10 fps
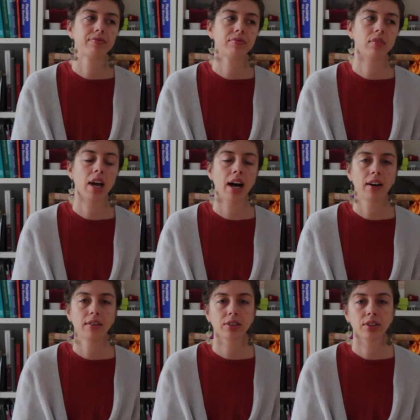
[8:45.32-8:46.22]
yeah.
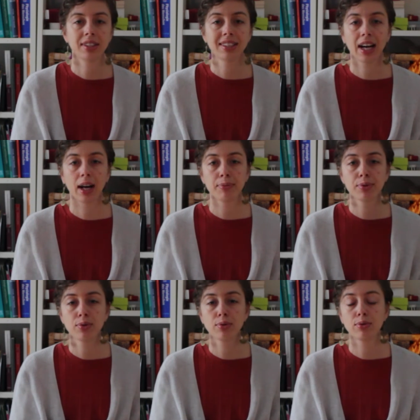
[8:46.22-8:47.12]
So this helps
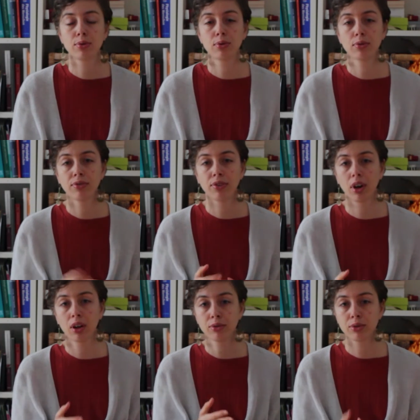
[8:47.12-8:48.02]
to
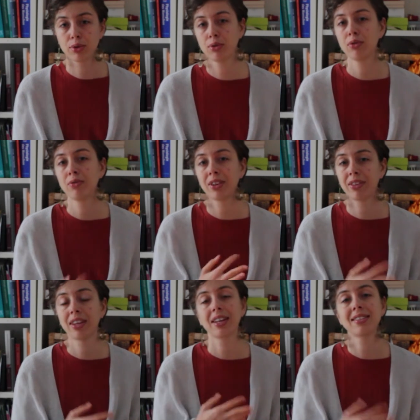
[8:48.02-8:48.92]
follow through with
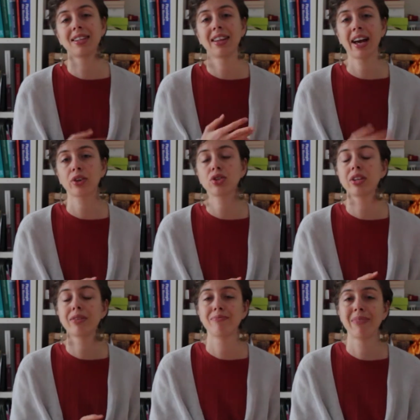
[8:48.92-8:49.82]
things that
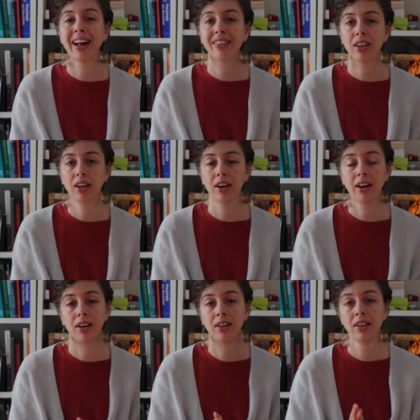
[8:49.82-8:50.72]
actually matter
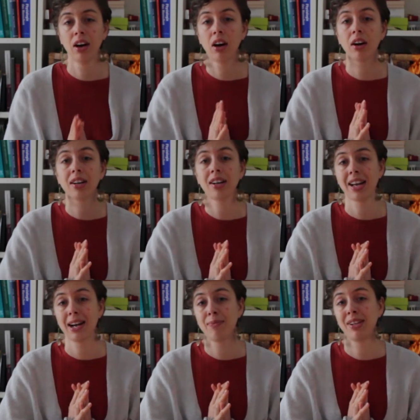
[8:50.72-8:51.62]
and are in
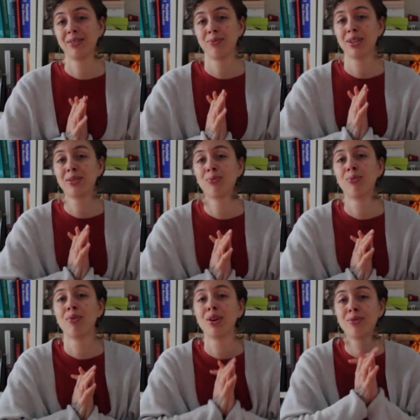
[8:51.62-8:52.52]
alignment with
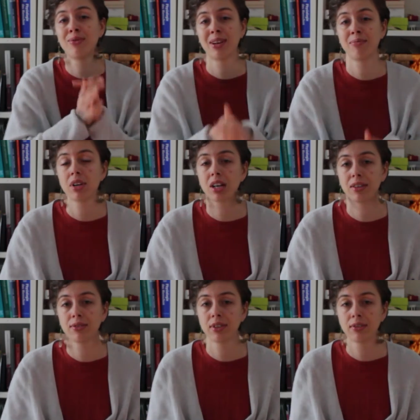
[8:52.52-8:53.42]
what you want to bring
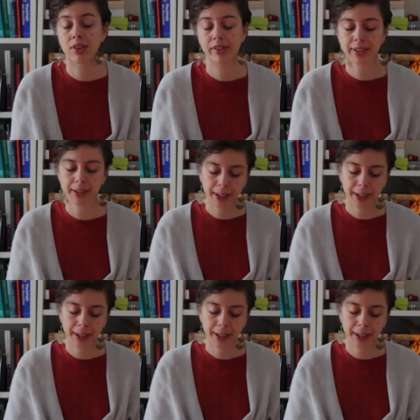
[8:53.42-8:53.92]
into the world.